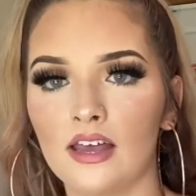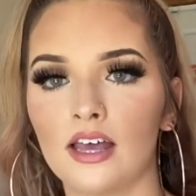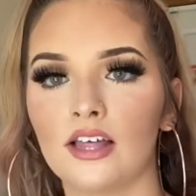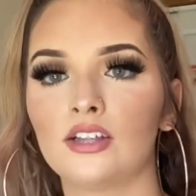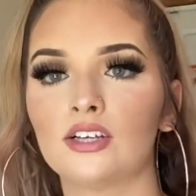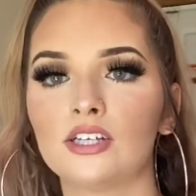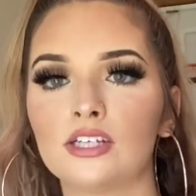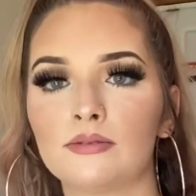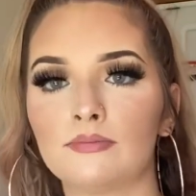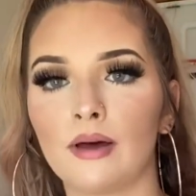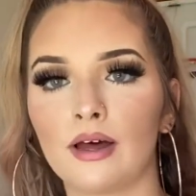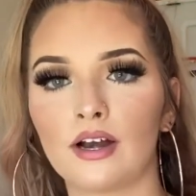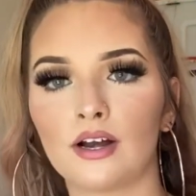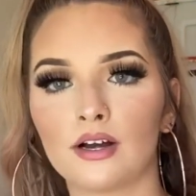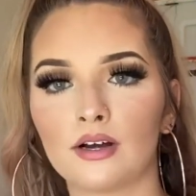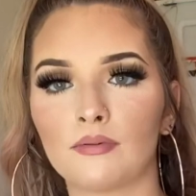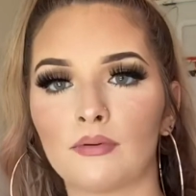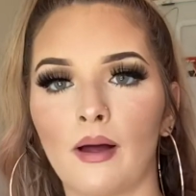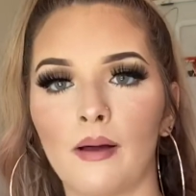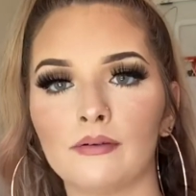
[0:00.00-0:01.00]
it looks
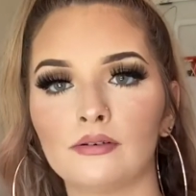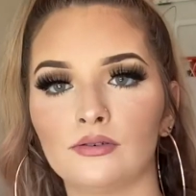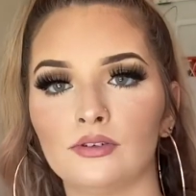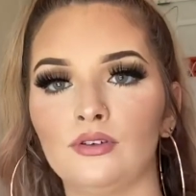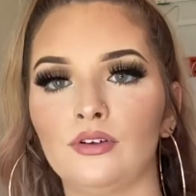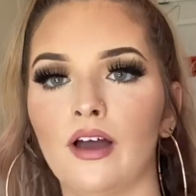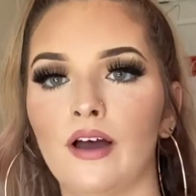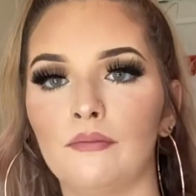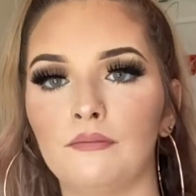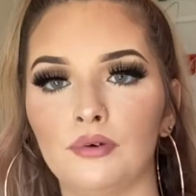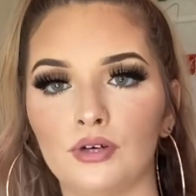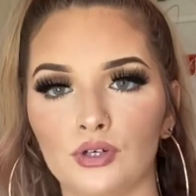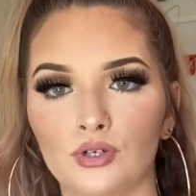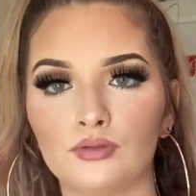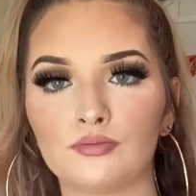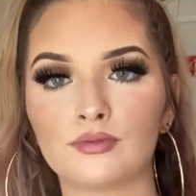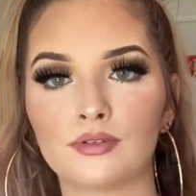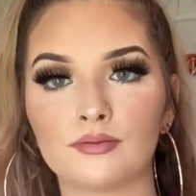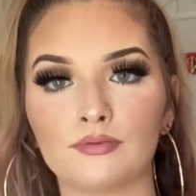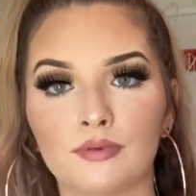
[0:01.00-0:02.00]
better probably when you have
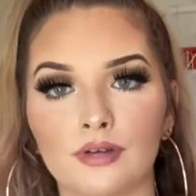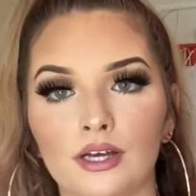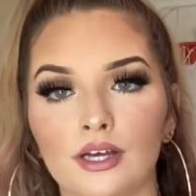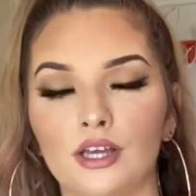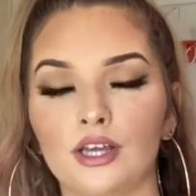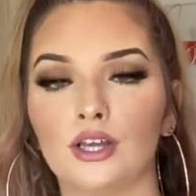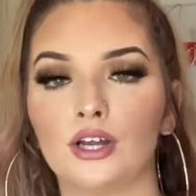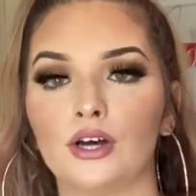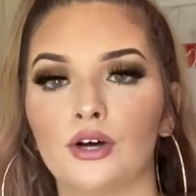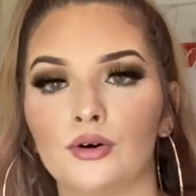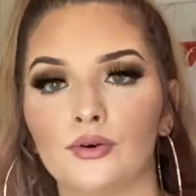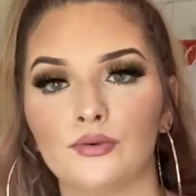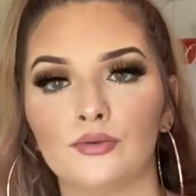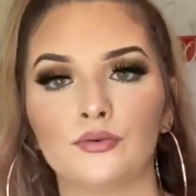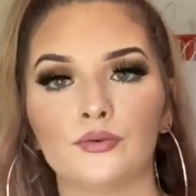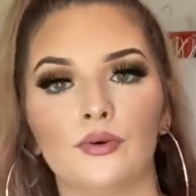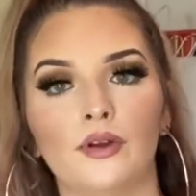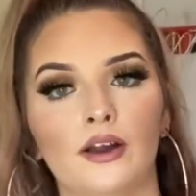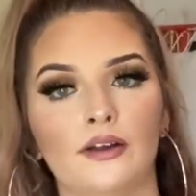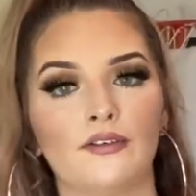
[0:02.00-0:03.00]
boobs, but you know,
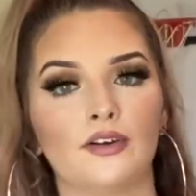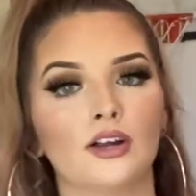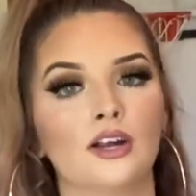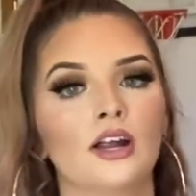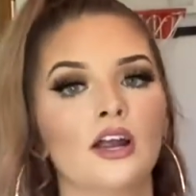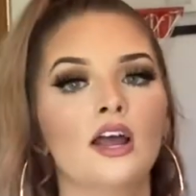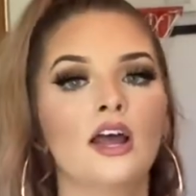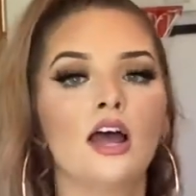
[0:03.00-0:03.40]
whatever.